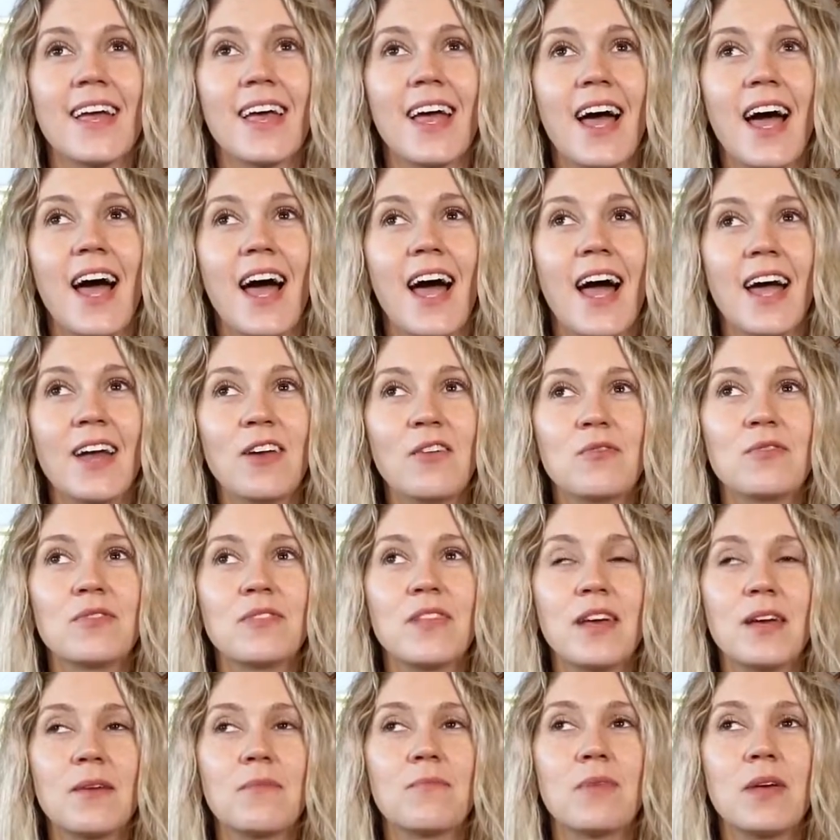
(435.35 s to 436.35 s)
I don't
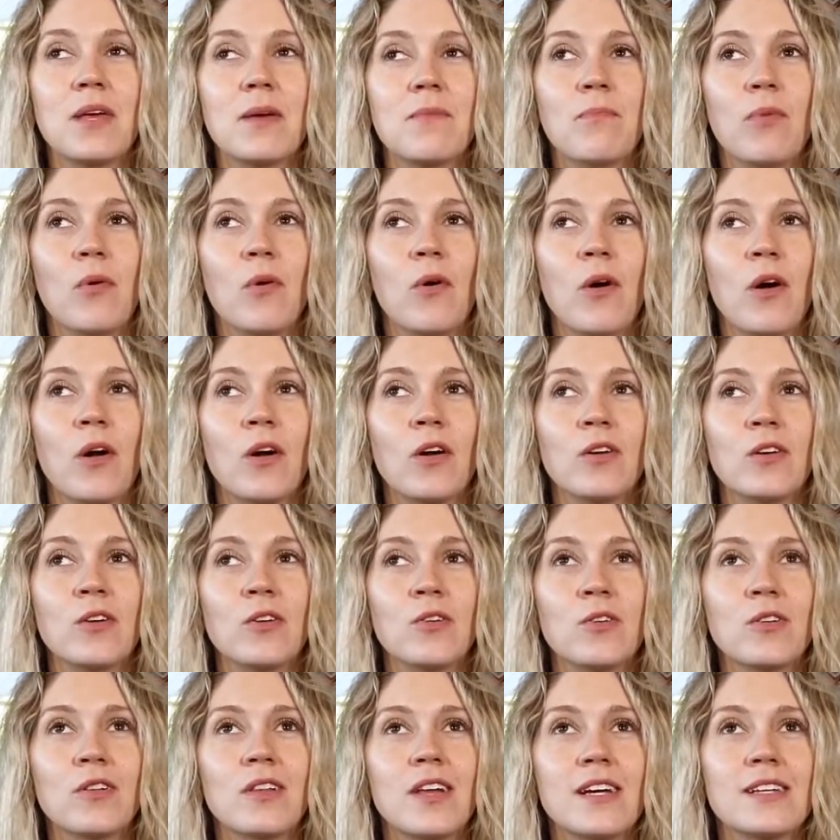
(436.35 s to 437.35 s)
think people are
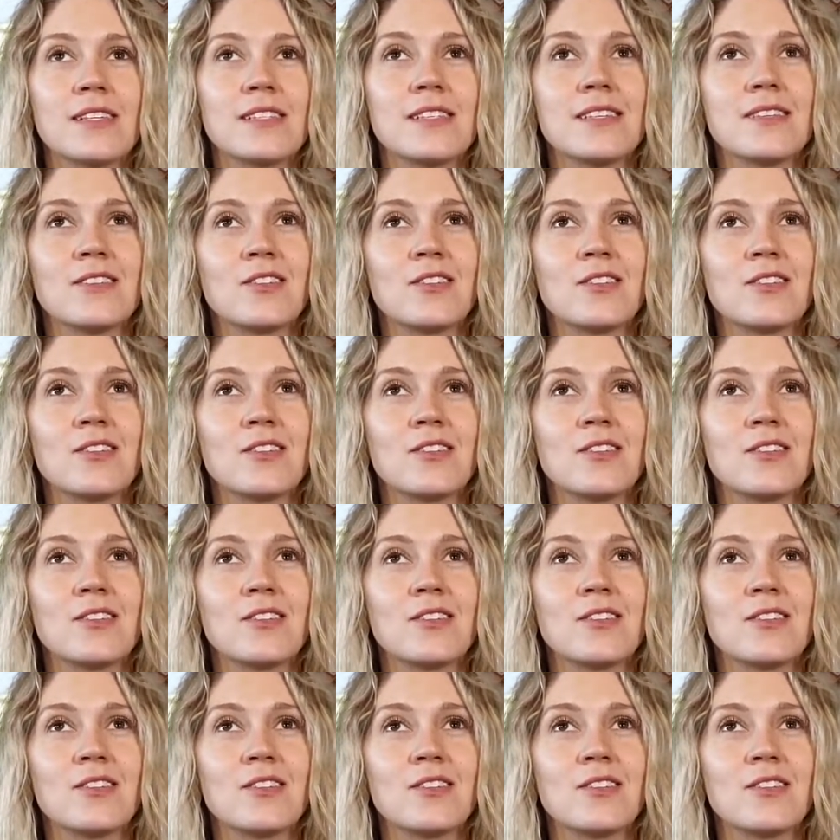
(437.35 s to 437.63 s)
utilizing their